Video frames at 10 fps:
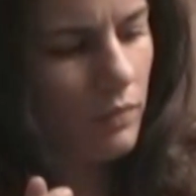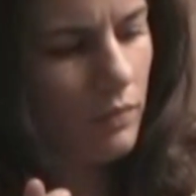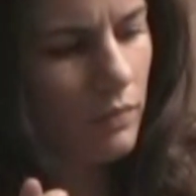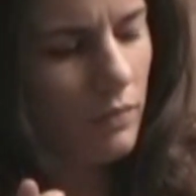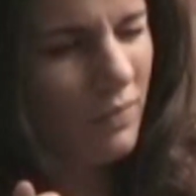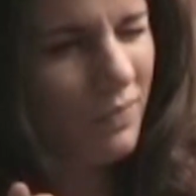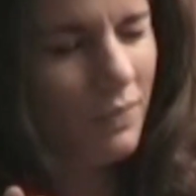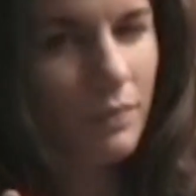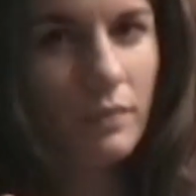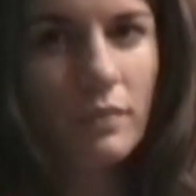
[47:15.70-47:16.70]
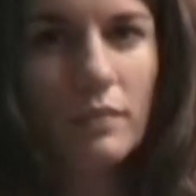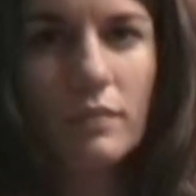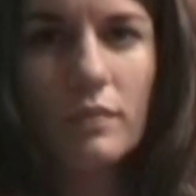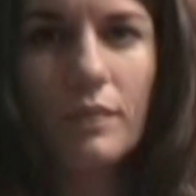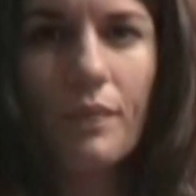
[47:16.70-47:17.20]

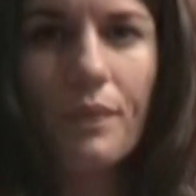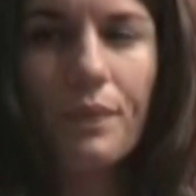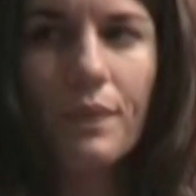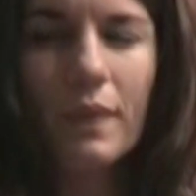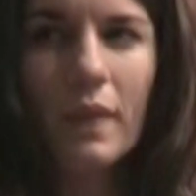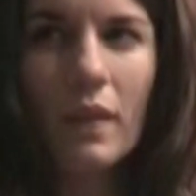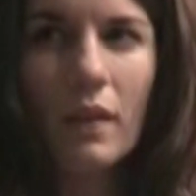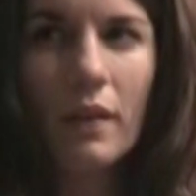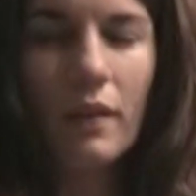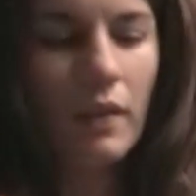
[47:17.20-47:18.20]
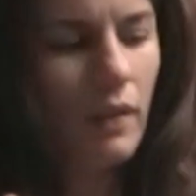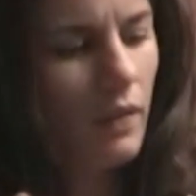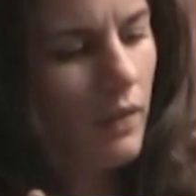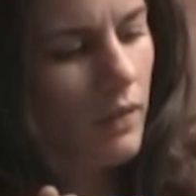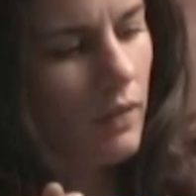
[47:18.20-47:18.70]

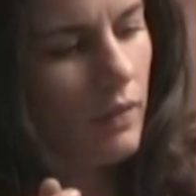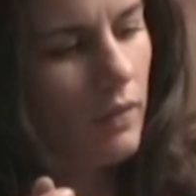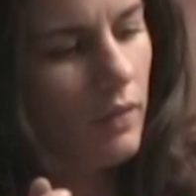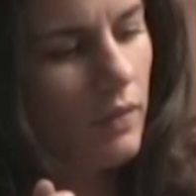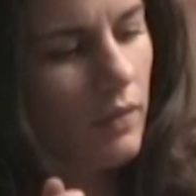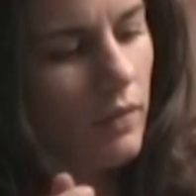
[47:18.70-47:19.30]
[no speech]